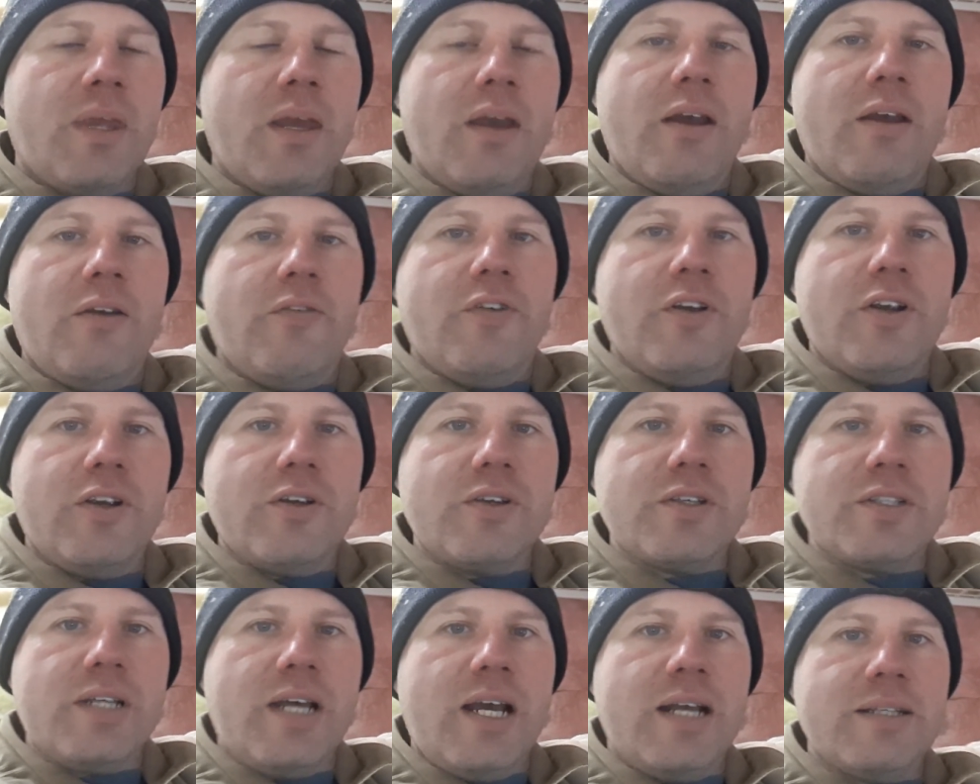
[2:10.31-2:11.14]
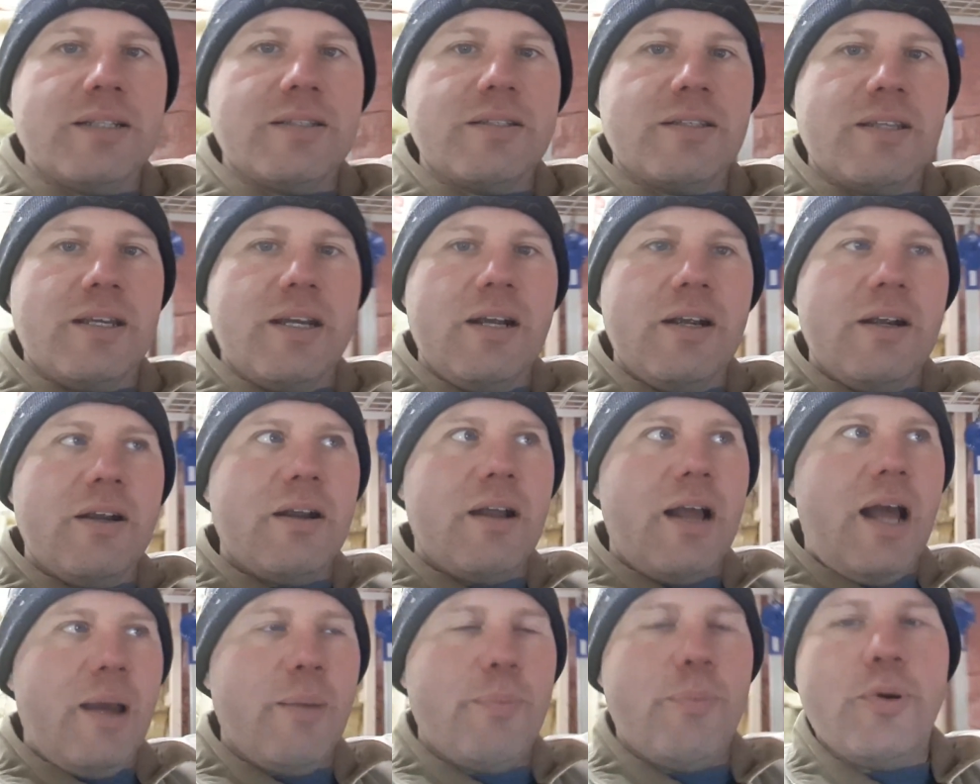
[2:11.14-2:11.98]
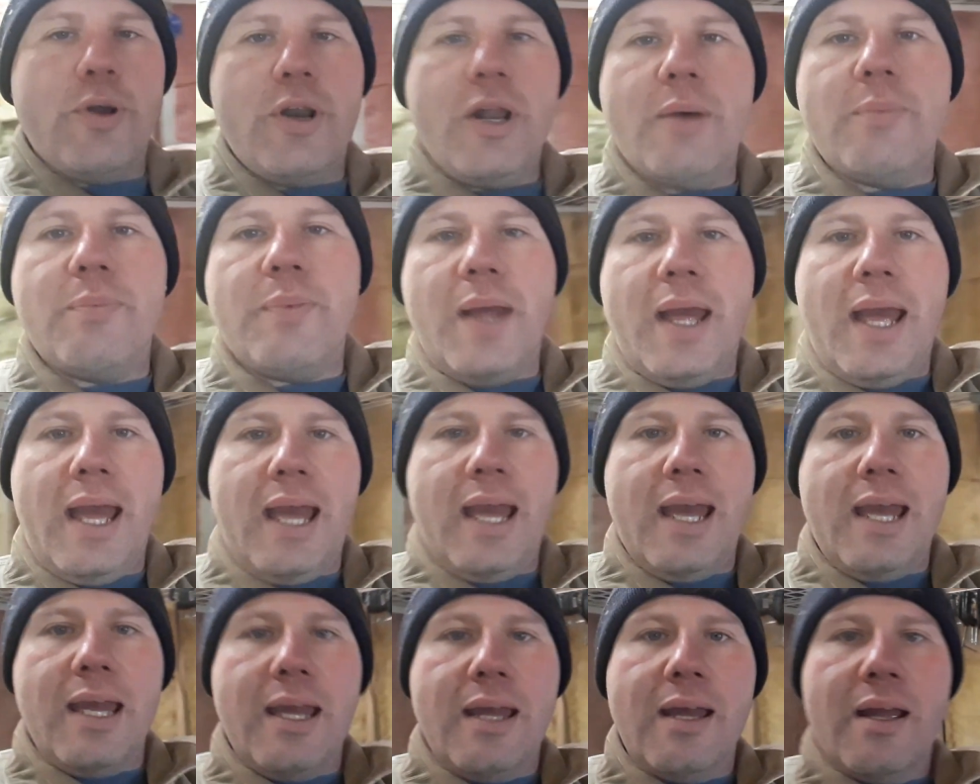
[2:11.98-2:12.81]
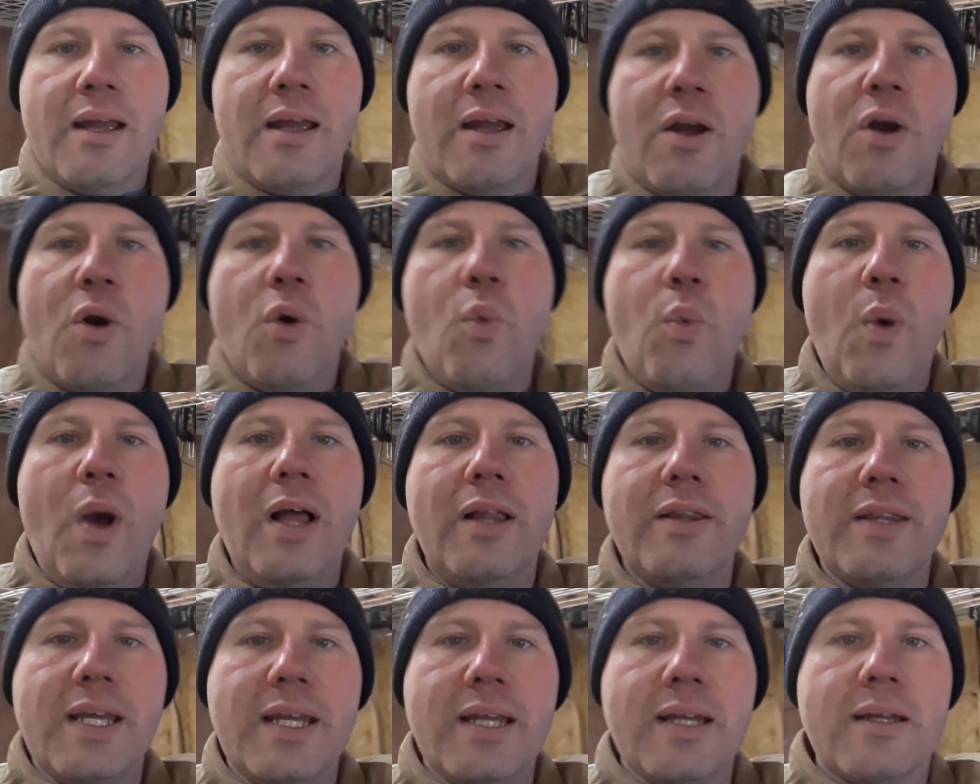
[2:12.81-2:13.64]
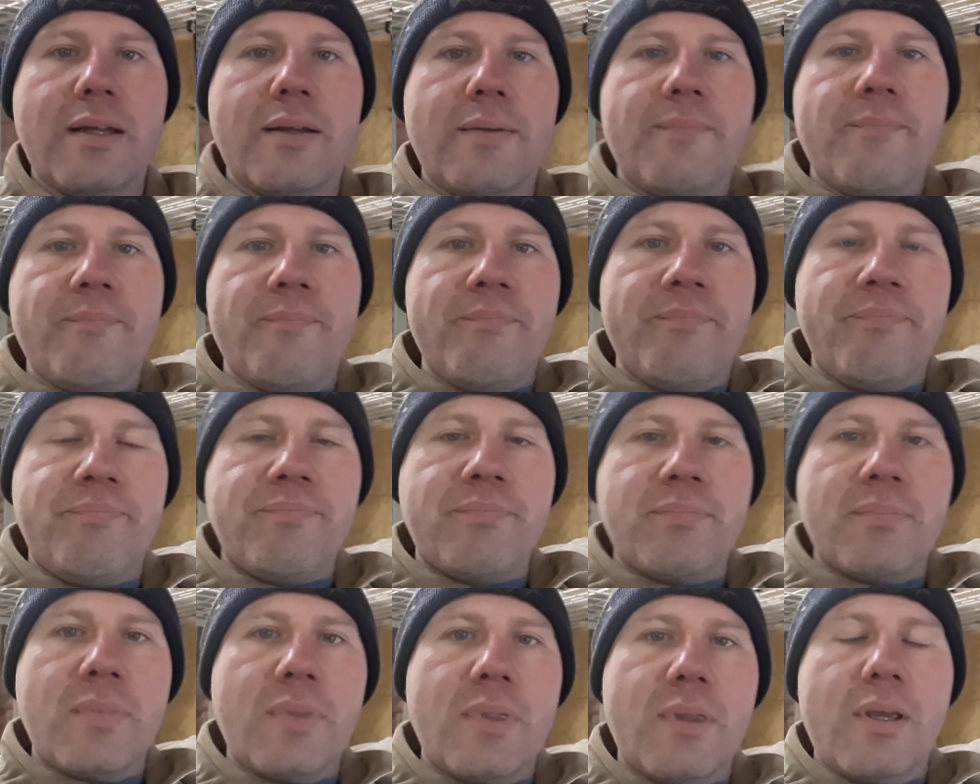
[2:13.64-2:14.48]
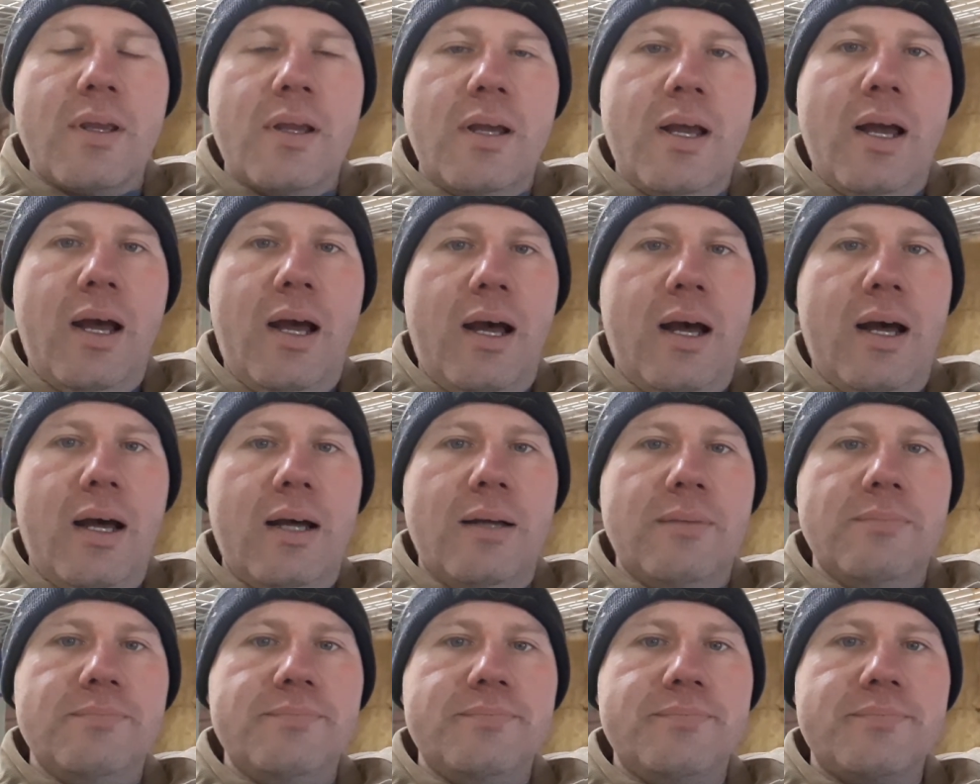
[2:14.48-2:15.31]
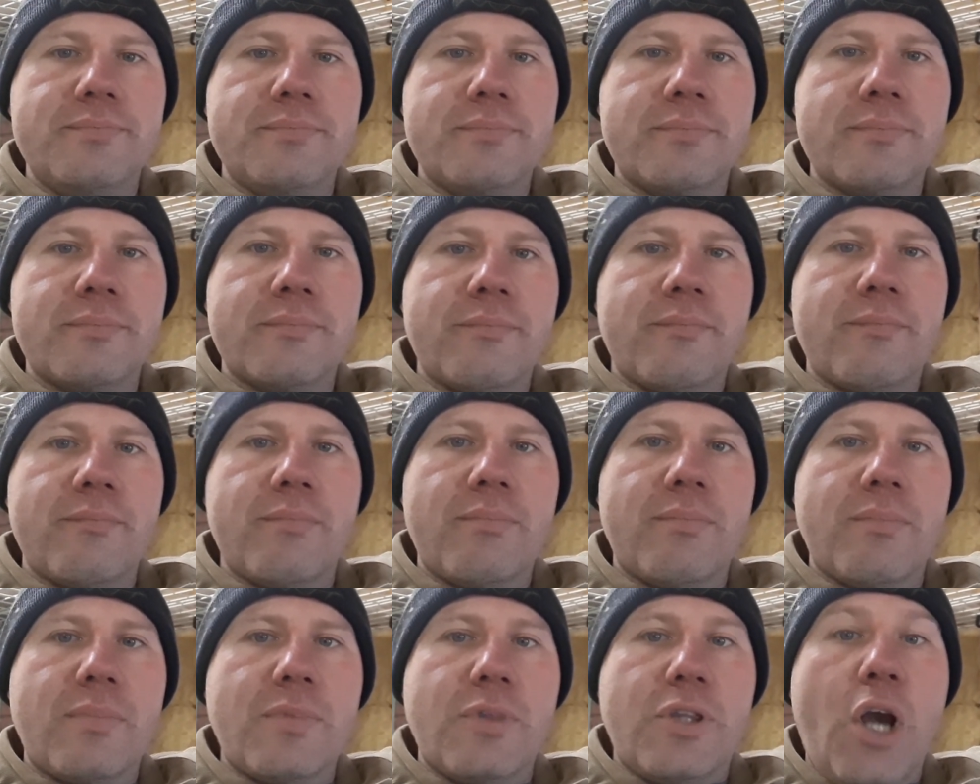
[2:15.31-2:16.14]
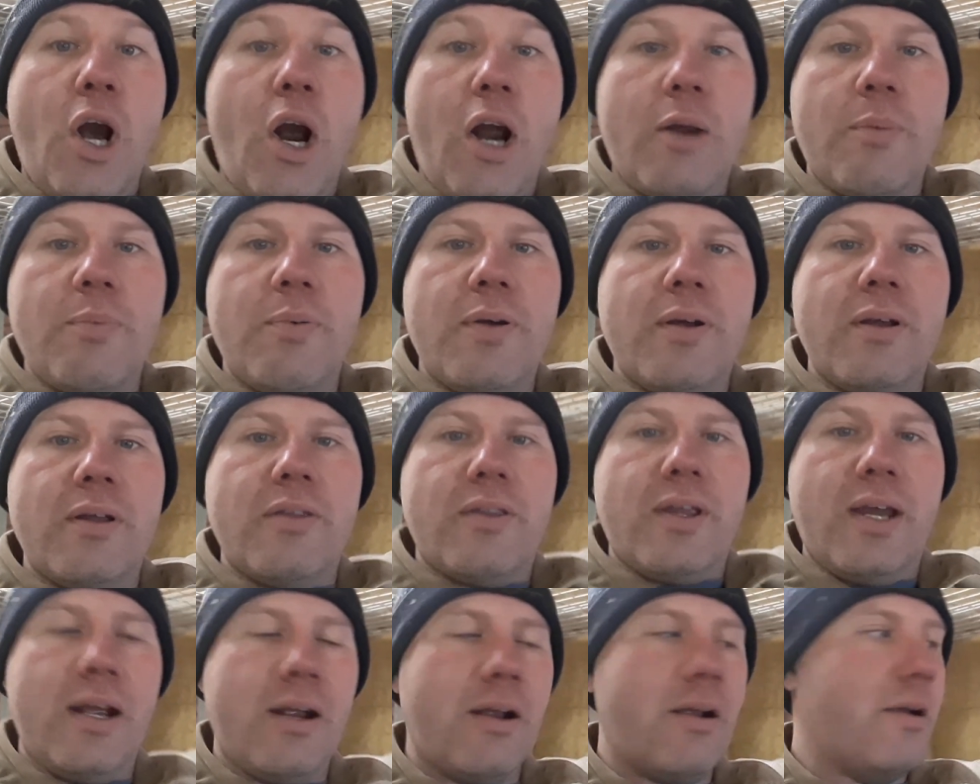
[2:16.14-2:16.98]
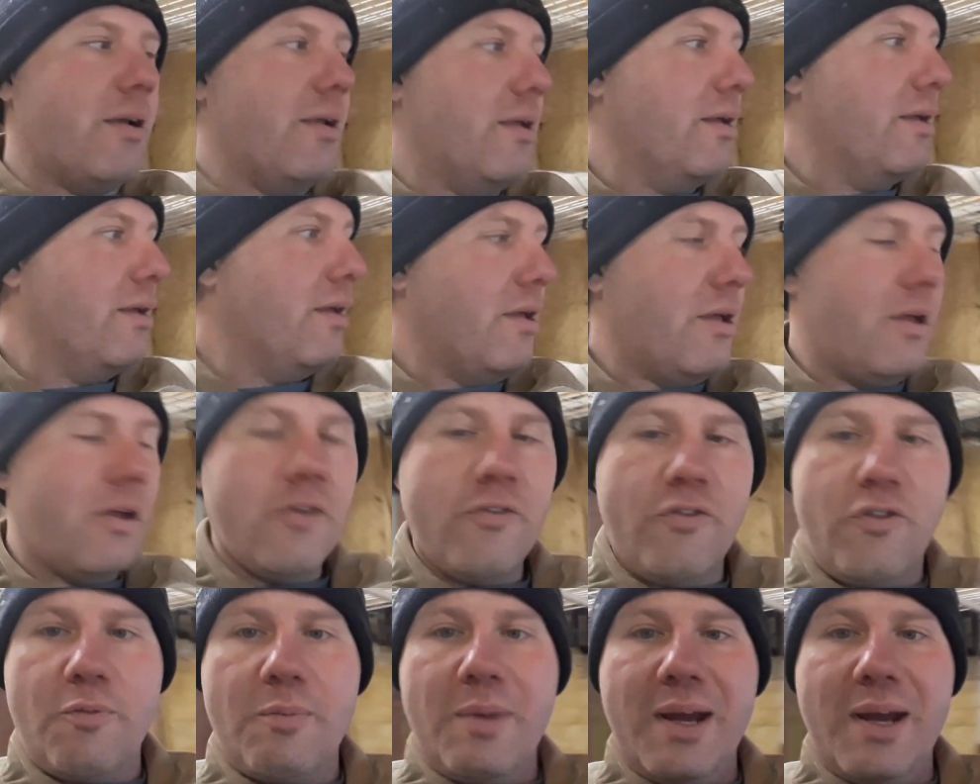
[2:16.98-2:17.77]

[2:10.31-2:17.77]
I have various sizes there. I put up a welding um, tarp there for